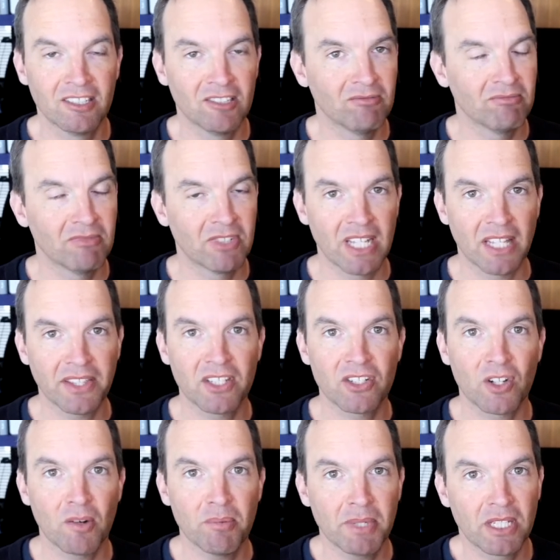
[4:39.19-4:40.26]
there's nothing
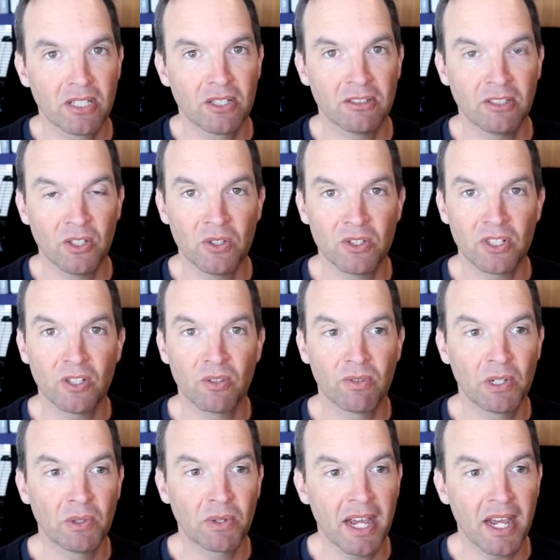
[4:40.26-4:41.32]
stopping you using your real name.